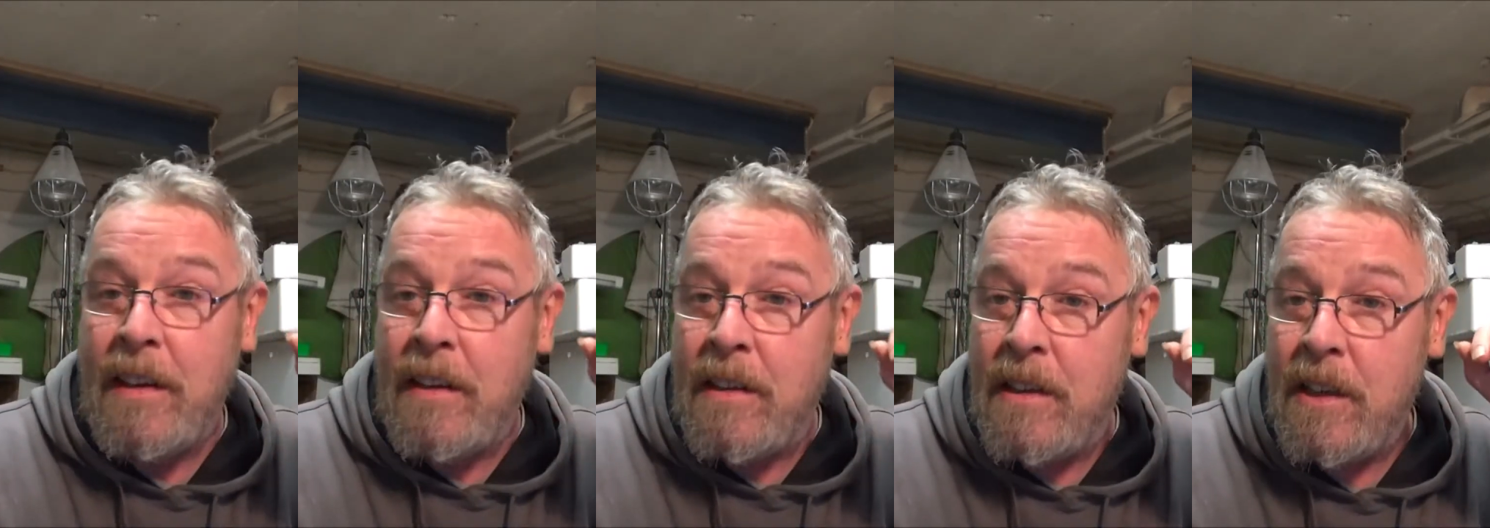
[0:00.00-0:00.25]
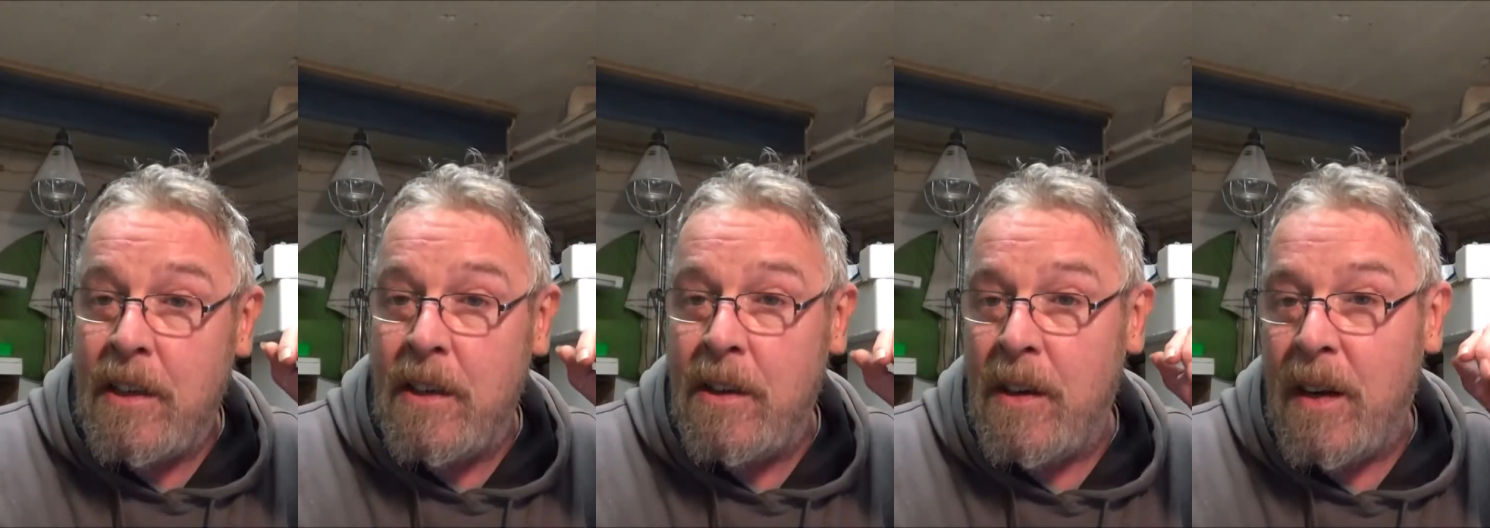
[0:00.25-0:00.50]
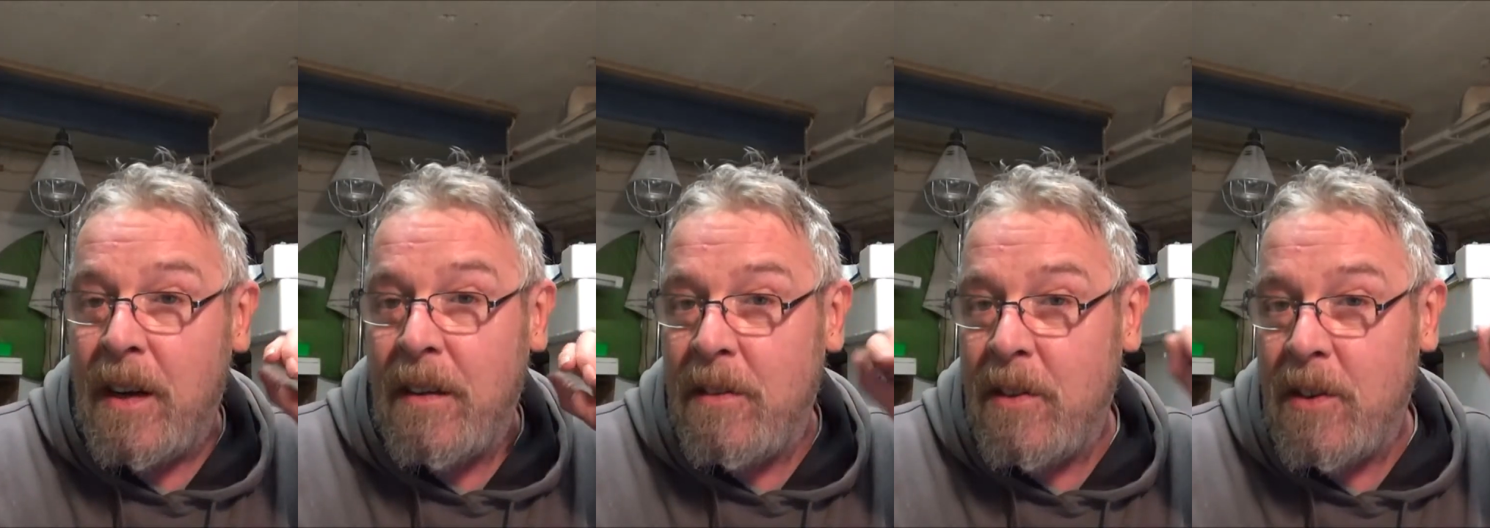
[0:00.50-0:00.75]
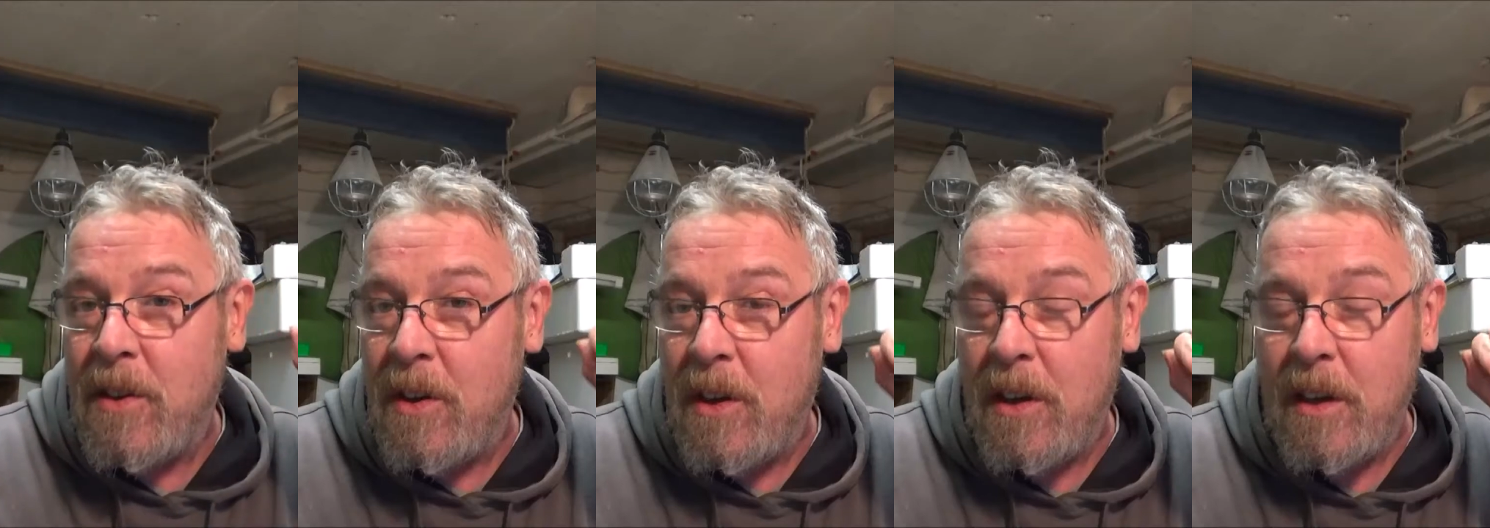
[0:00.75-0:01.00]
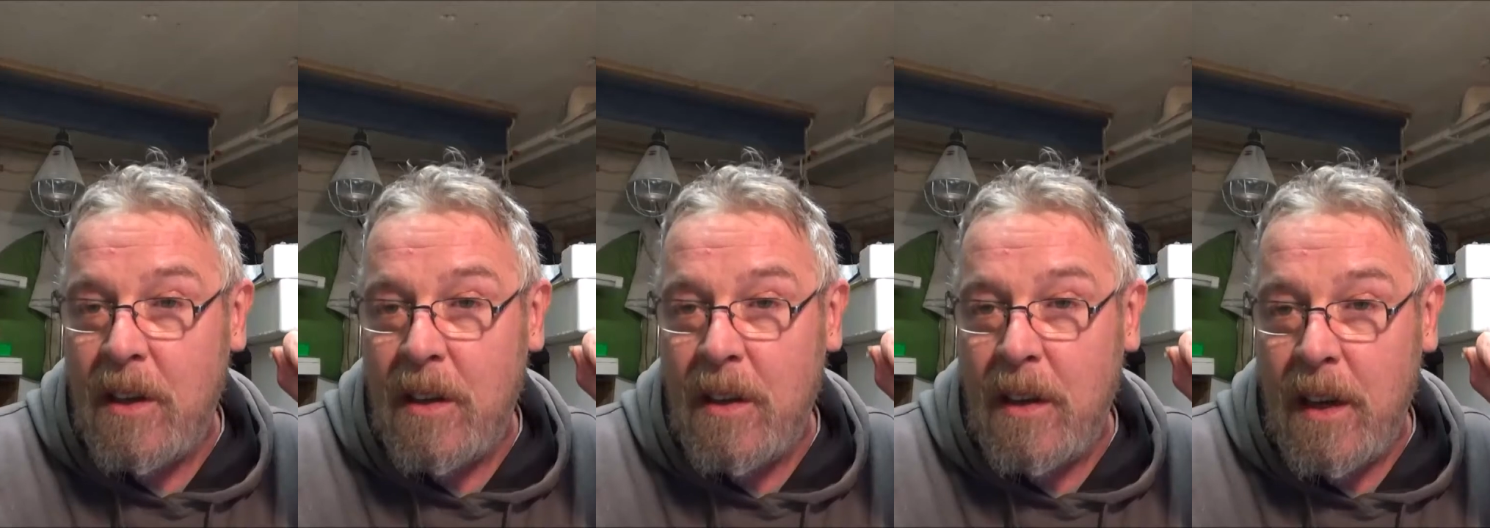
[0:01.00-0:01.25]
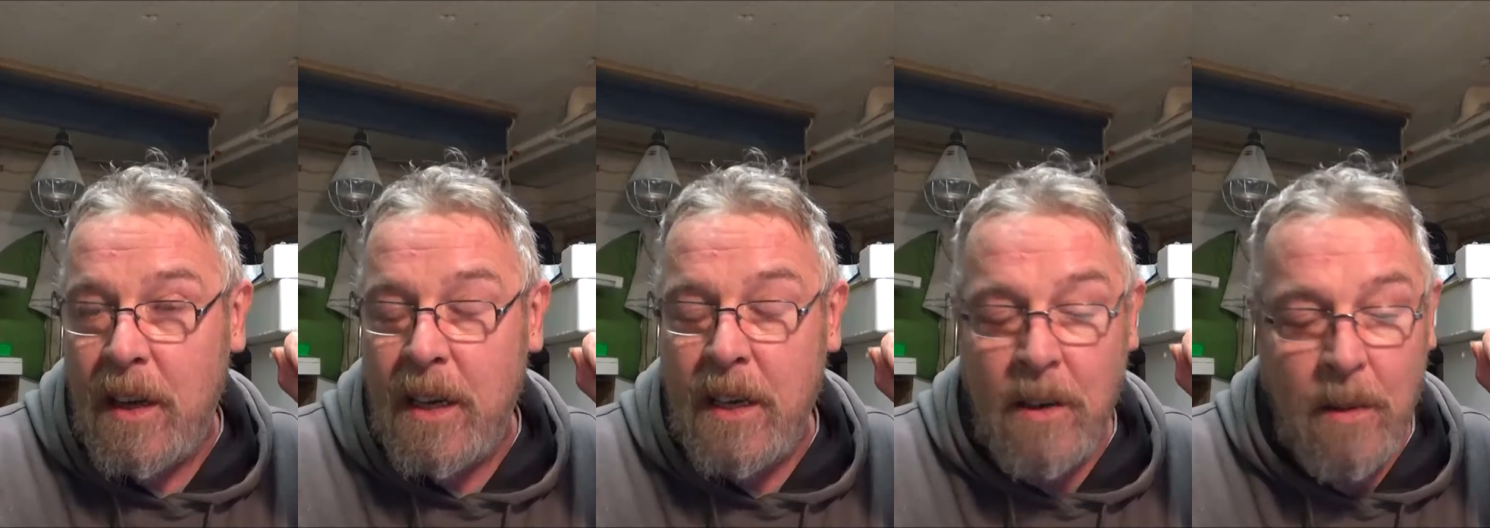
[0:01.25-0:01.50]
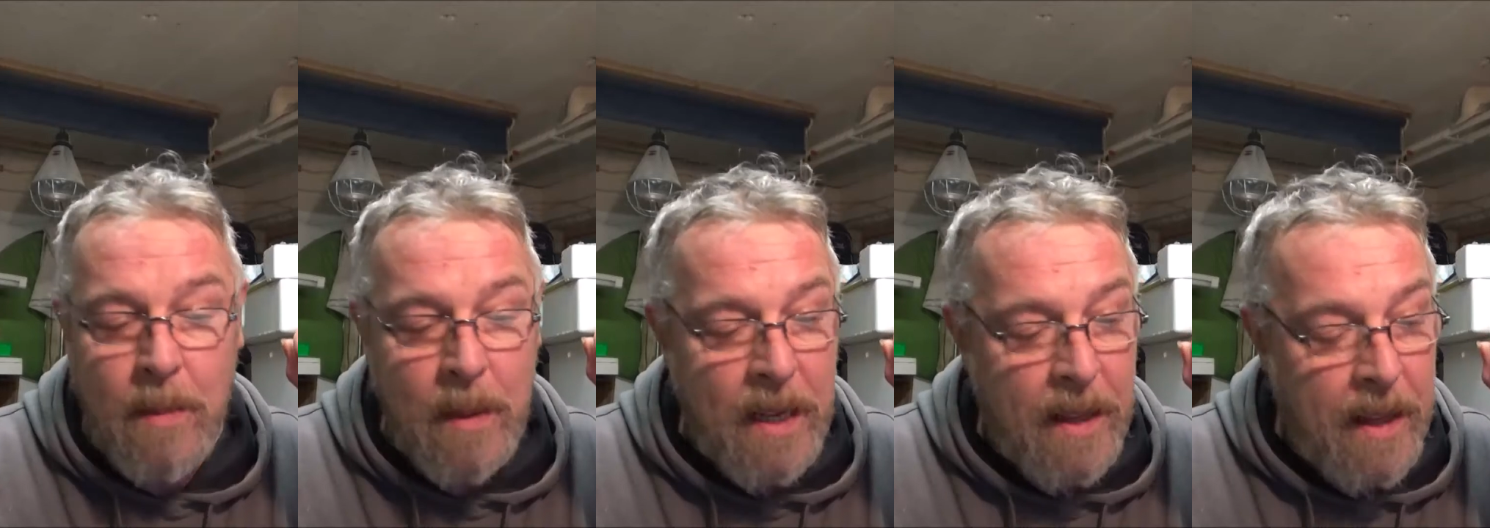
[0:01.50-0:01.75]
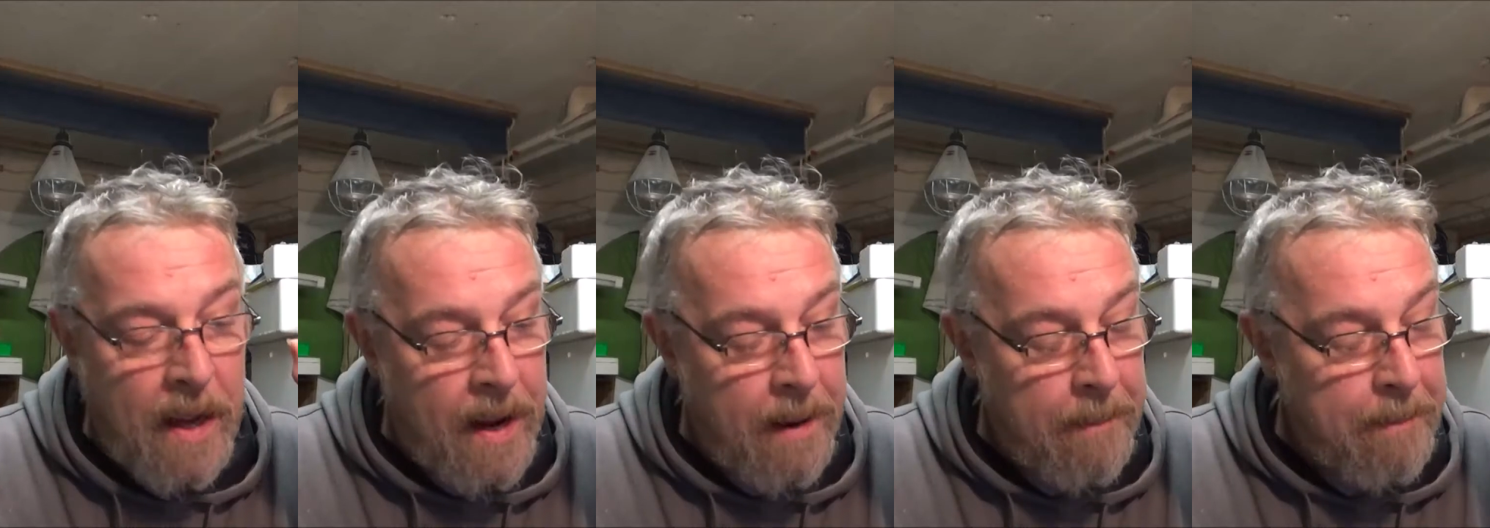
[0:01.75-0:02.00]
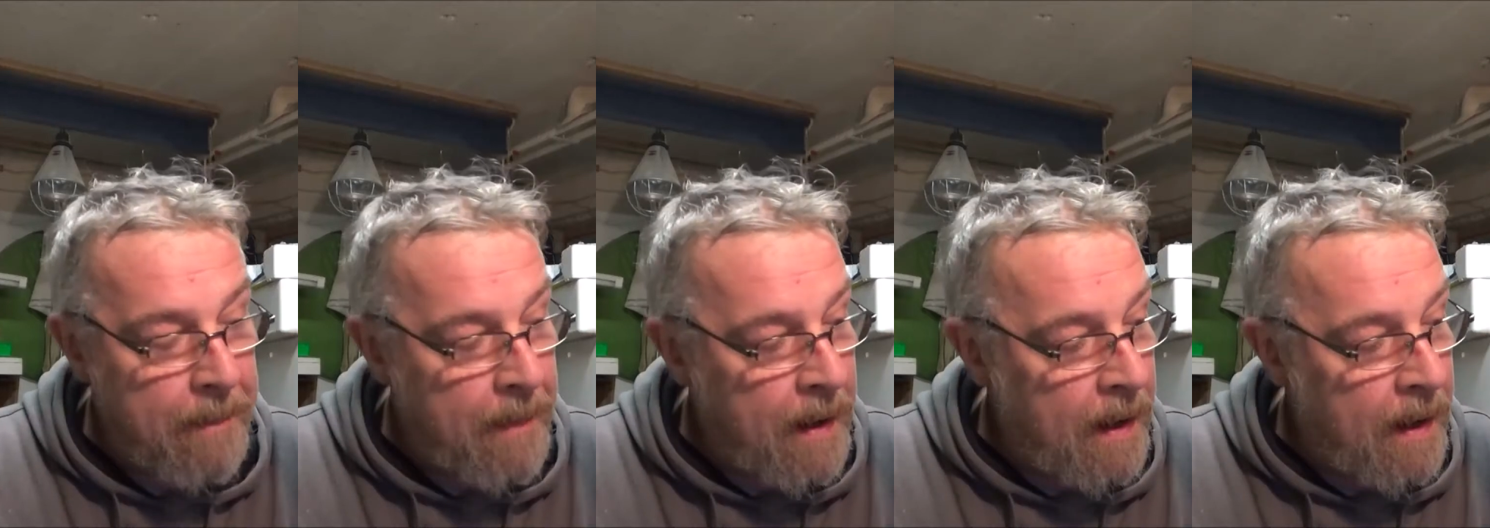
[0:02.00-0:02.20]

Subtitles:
so I just thought I'd let you know about that.